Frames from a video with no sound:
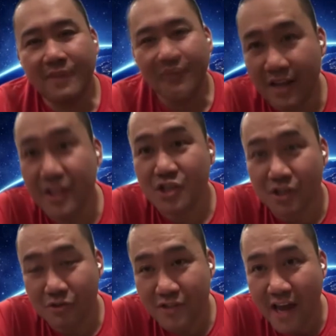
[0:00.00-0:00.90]
a digital
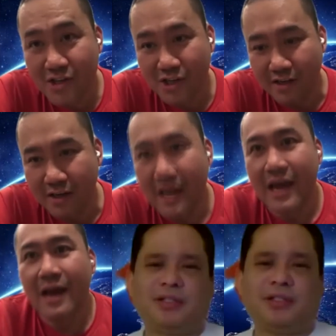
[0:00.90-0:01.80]
transaction.
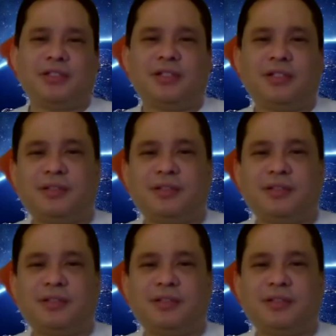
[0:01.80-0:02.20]
It's